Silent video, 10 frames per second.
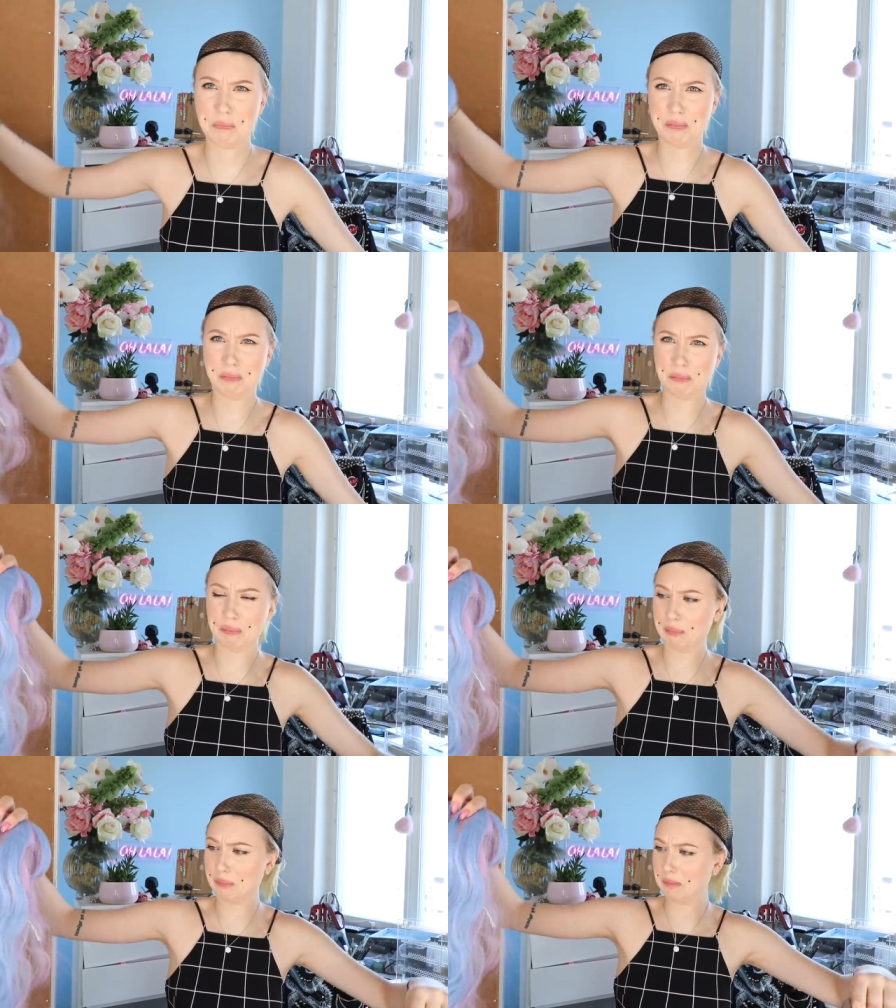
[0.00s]

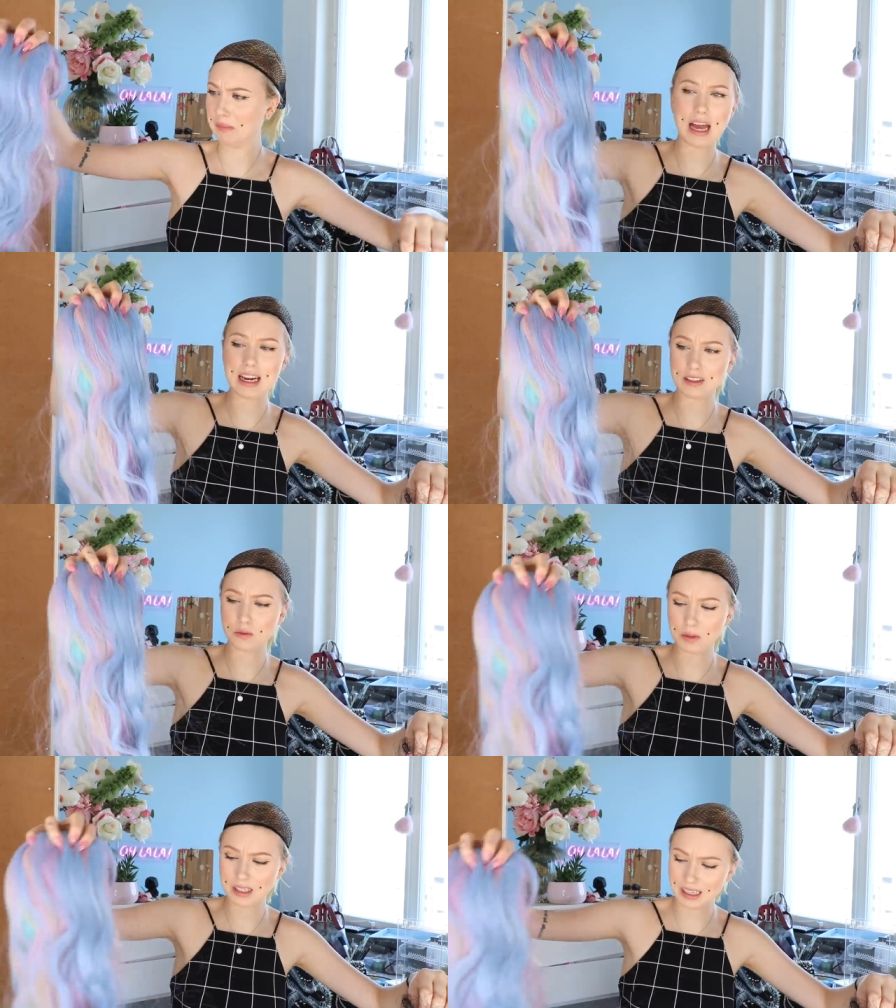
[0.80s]
And it's
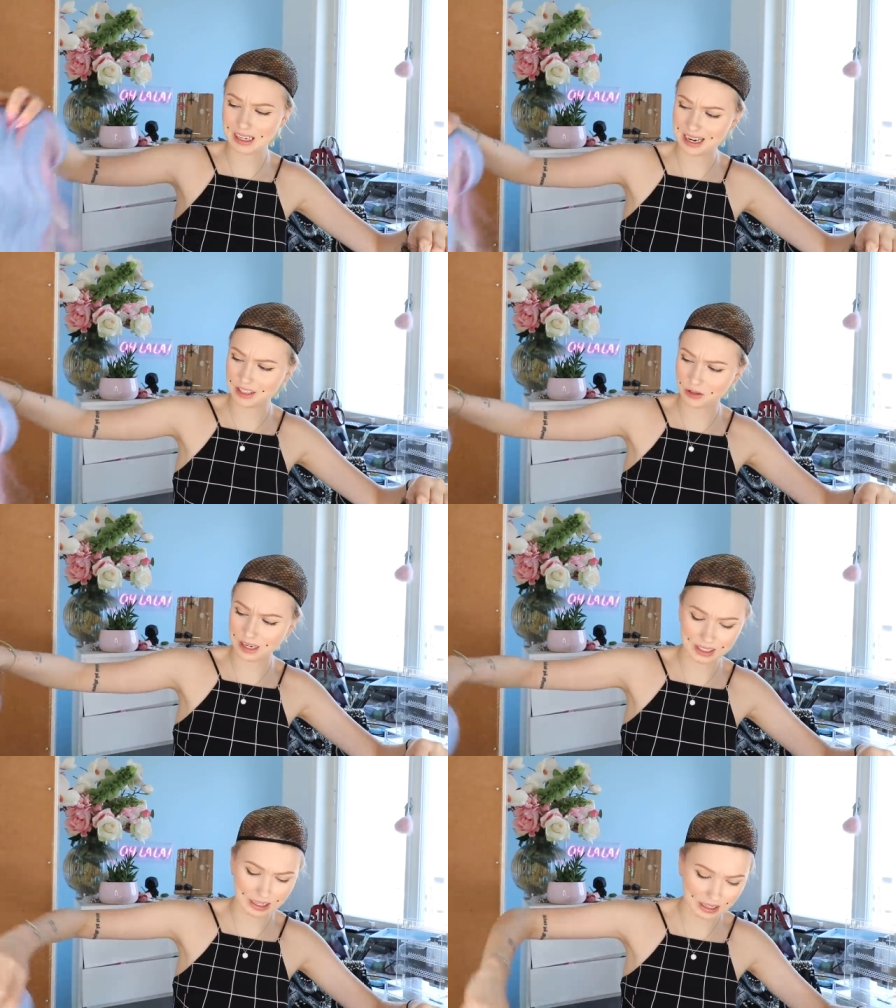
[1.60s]
really electric.